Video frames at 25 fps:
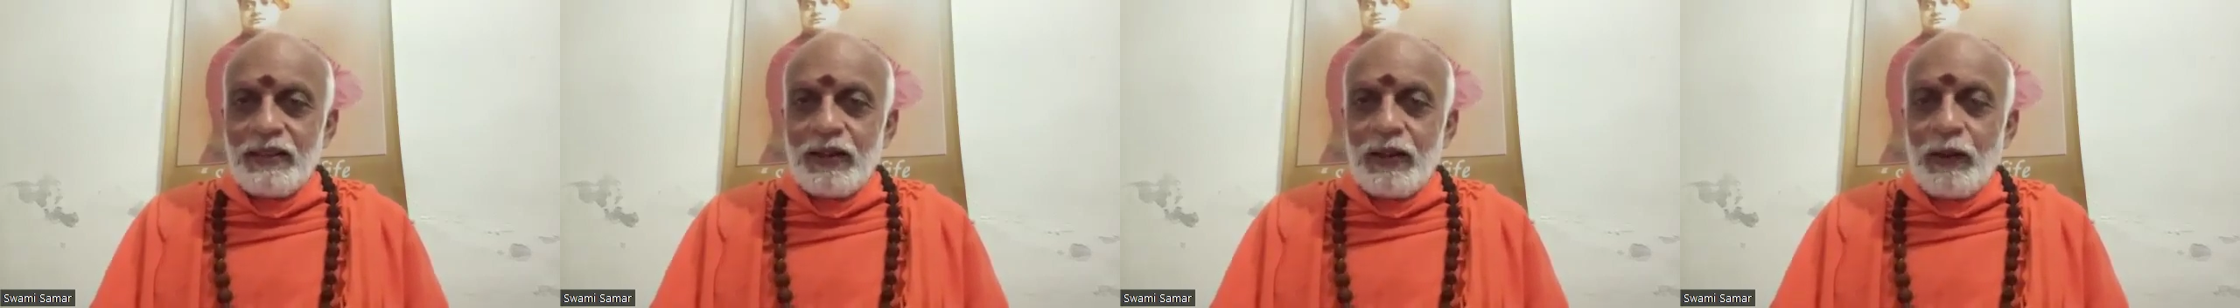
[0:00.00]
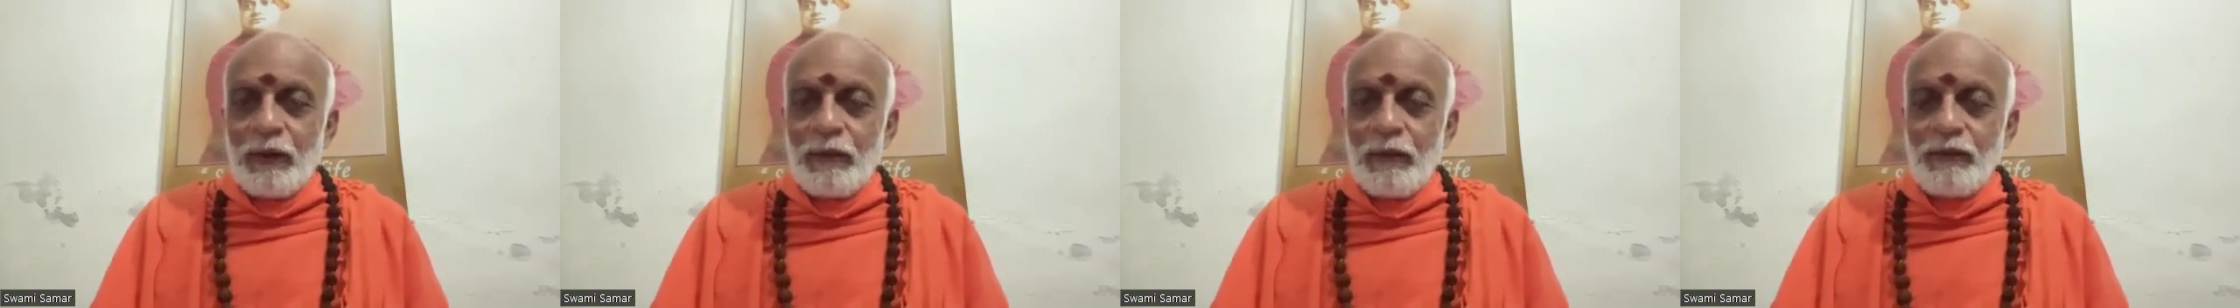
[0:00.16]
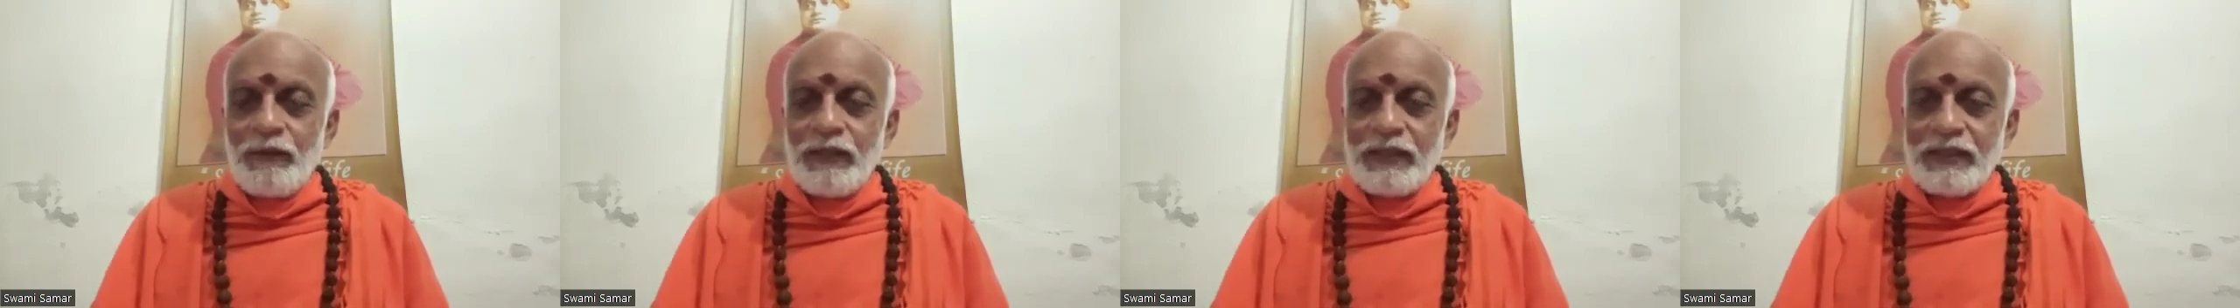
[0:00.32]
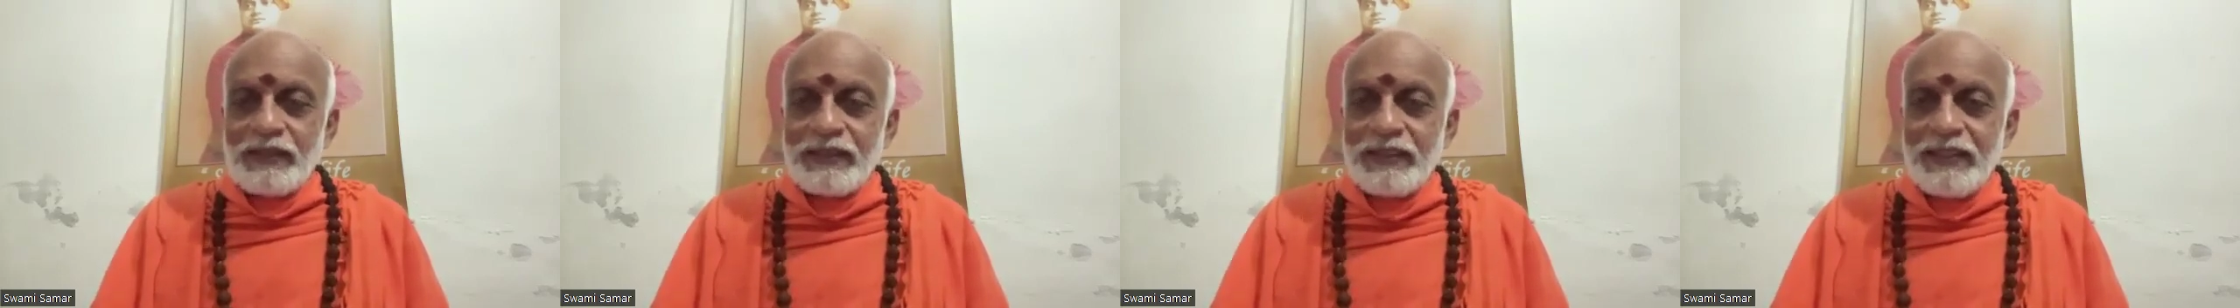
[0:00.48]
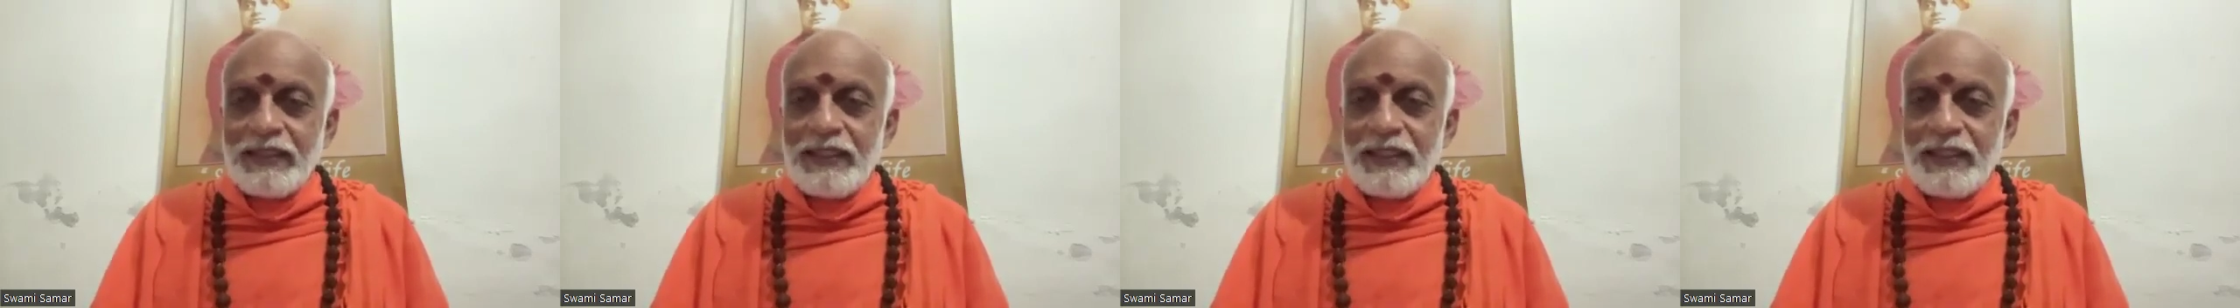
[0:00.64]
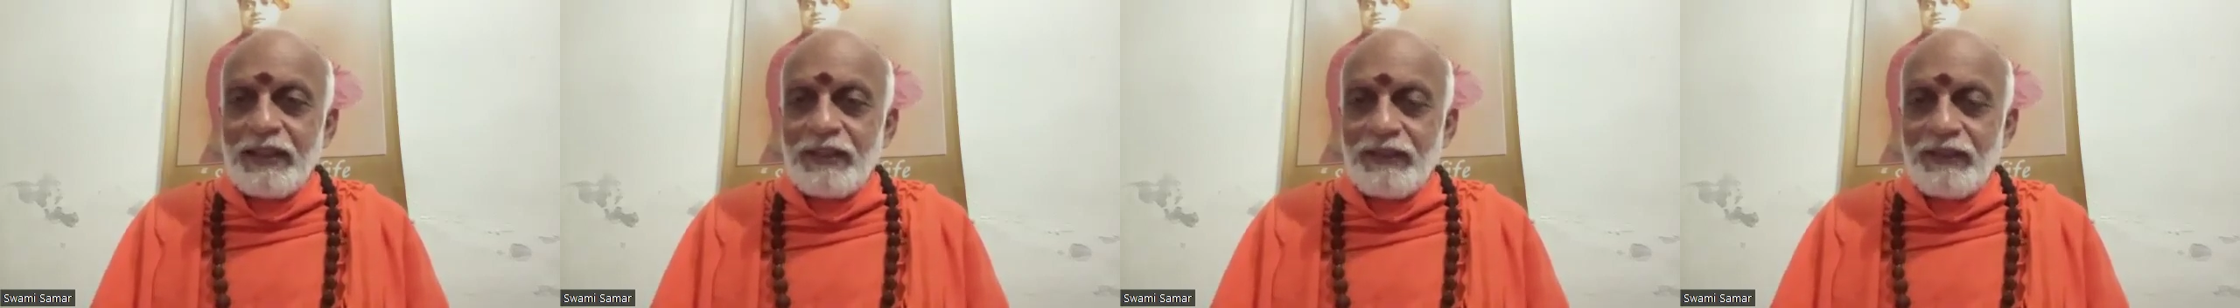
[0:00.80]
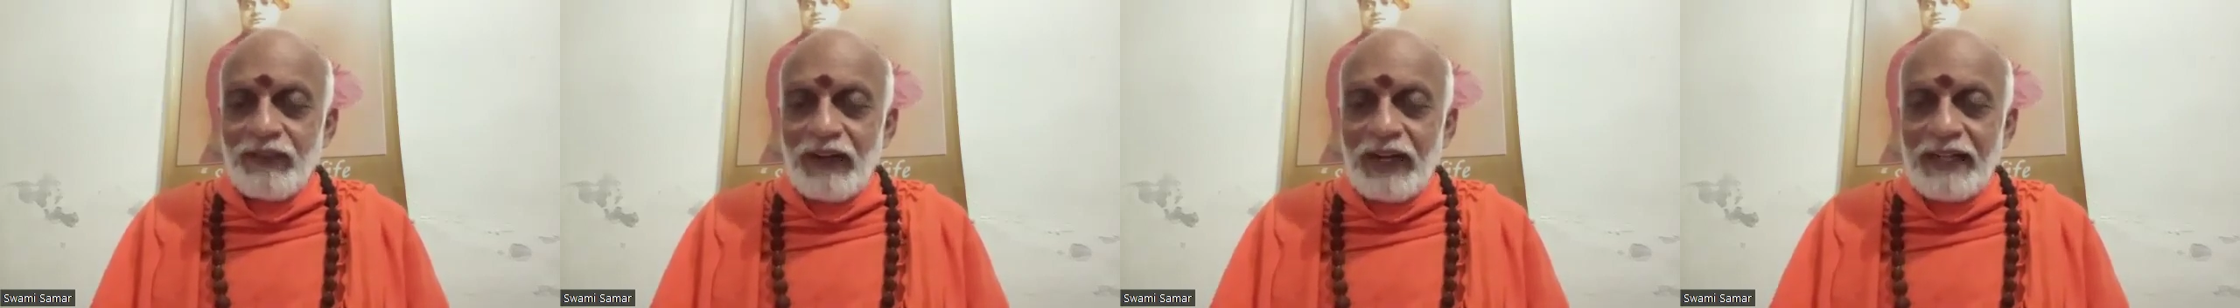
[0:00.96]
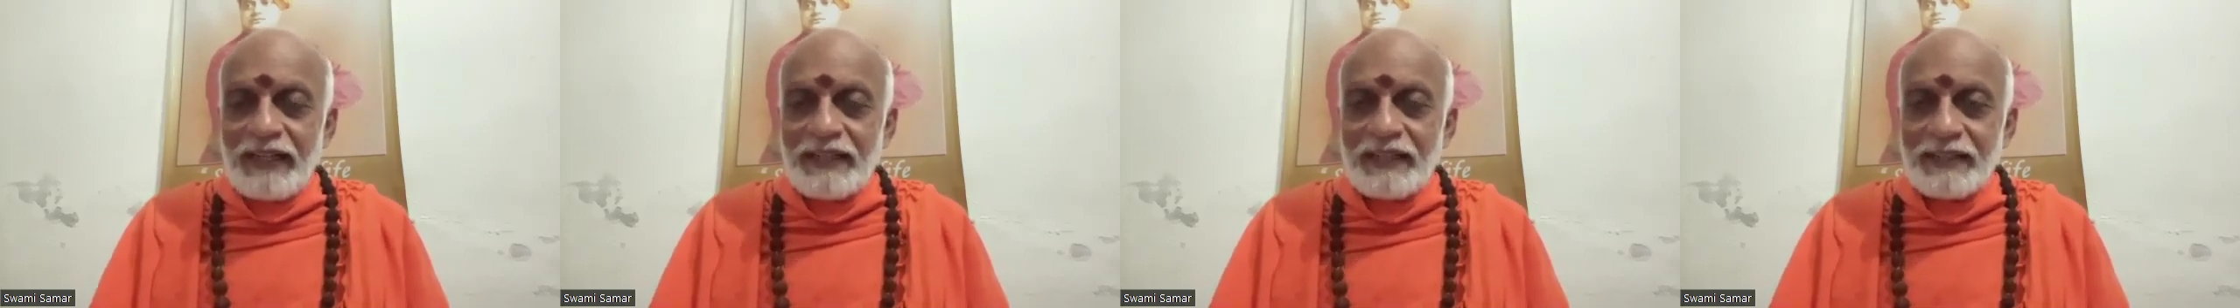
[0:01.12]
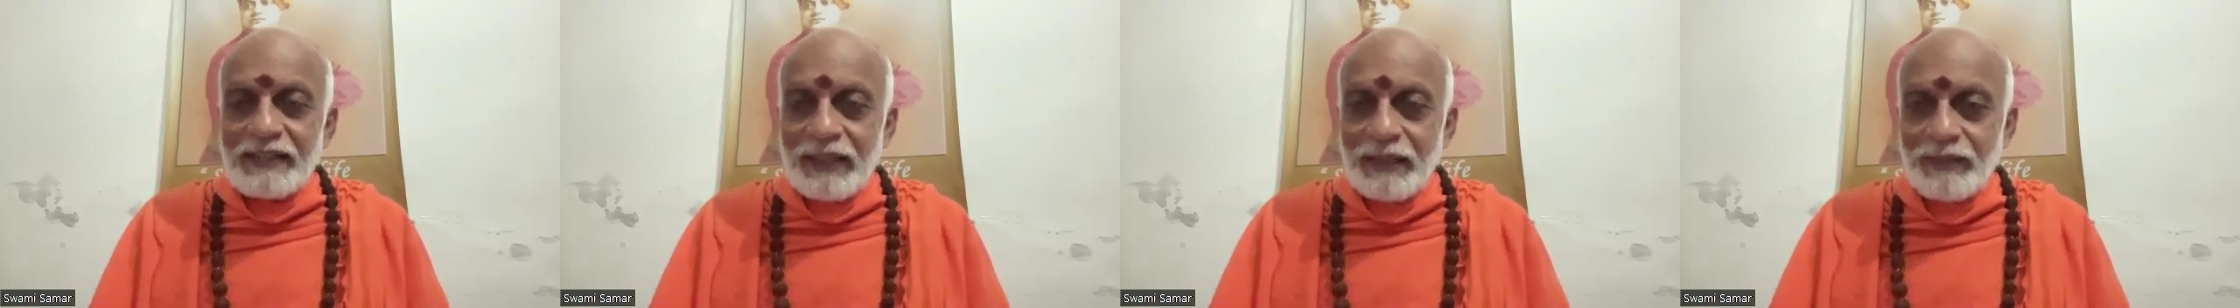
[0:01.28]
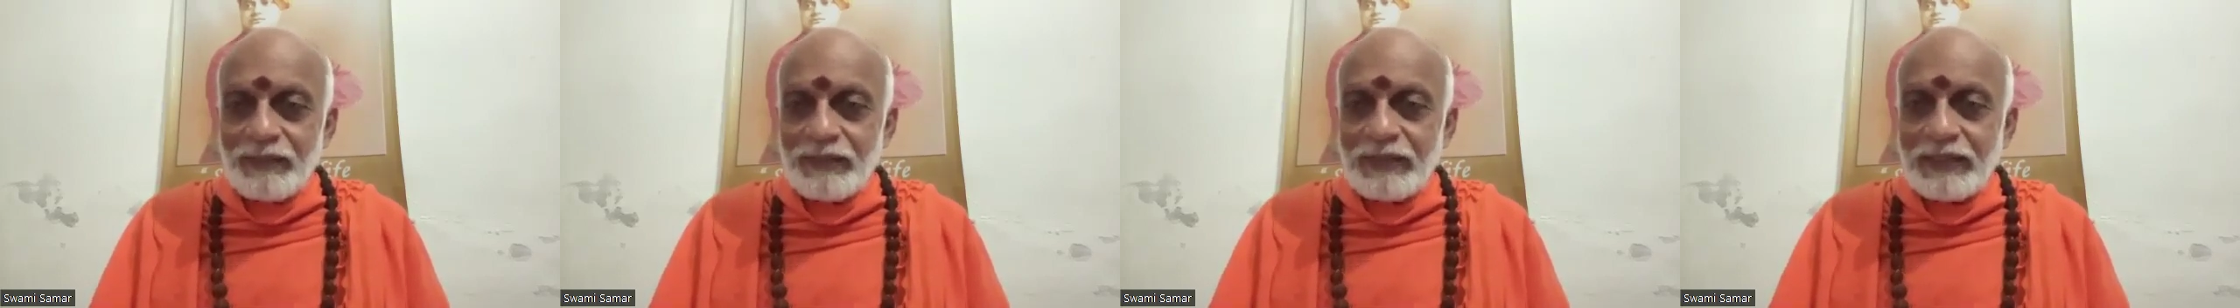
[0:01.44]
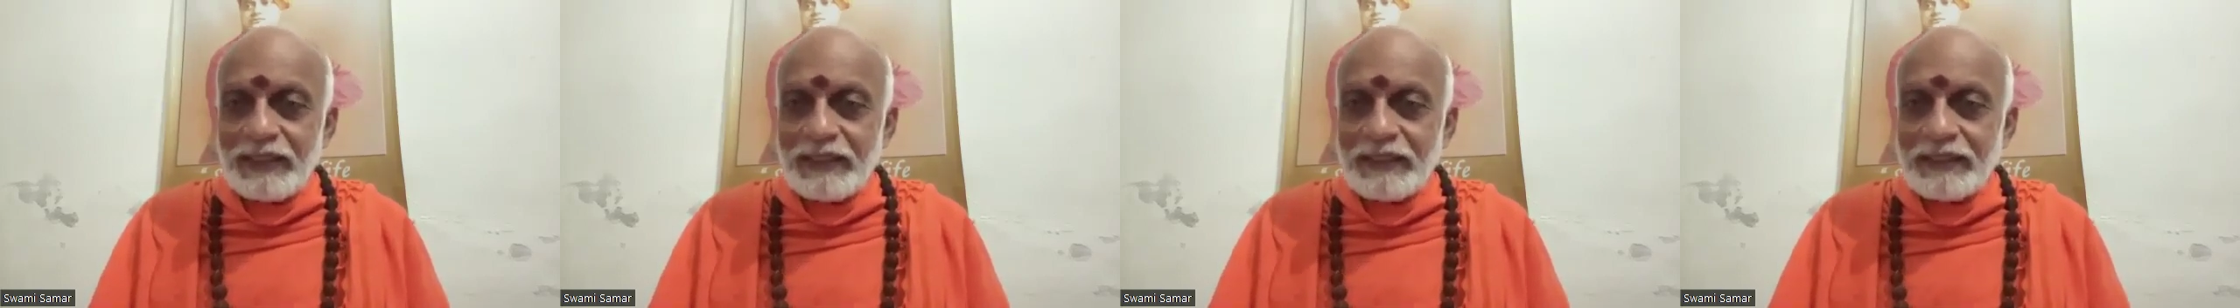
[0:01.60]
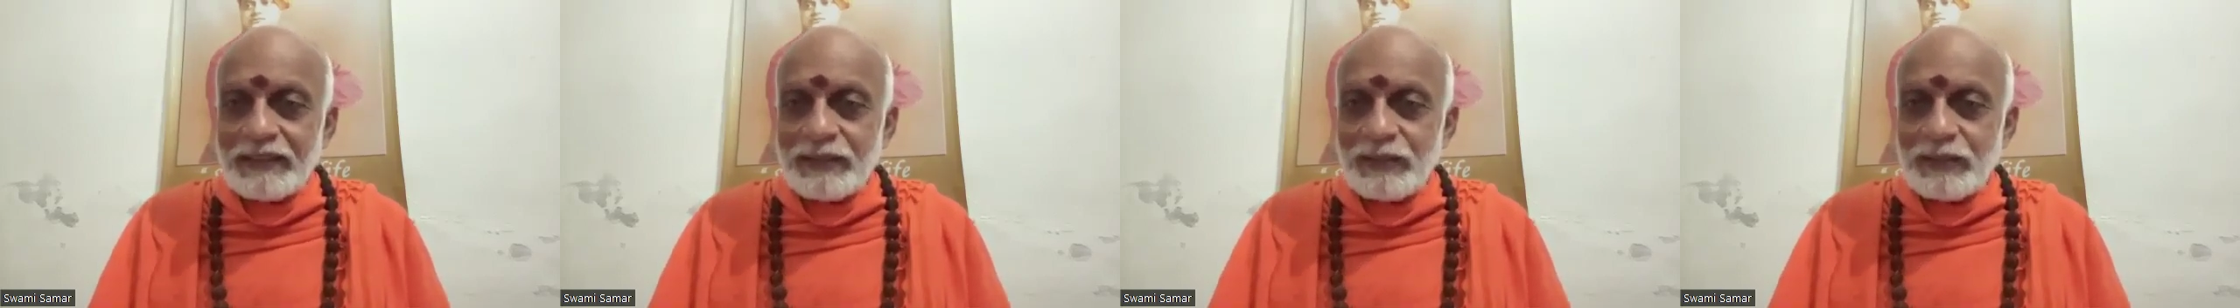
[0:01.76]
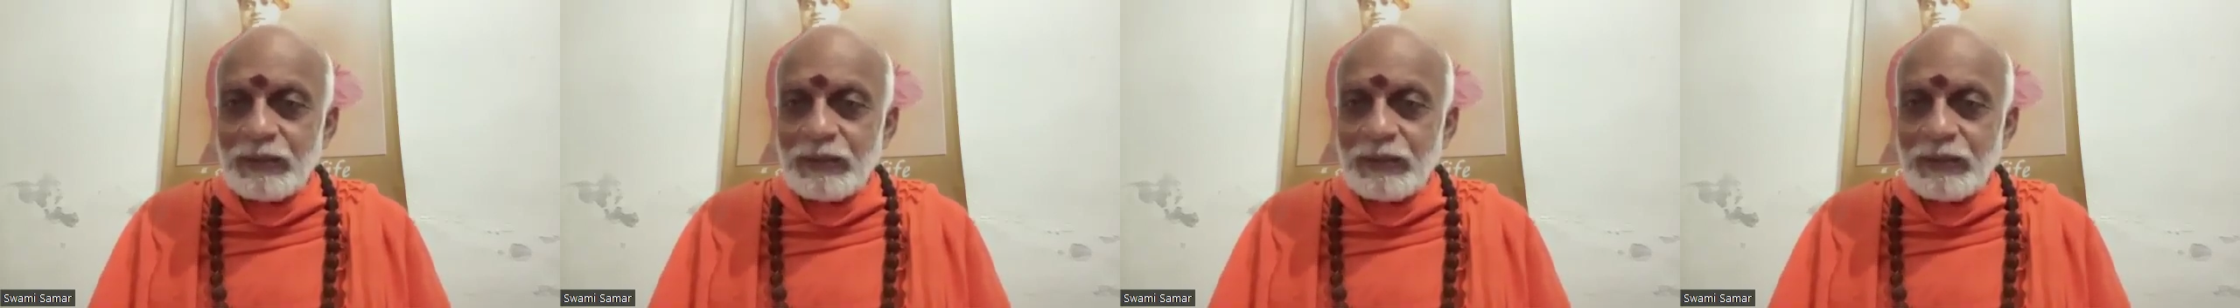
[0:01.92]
Obviously, he finds something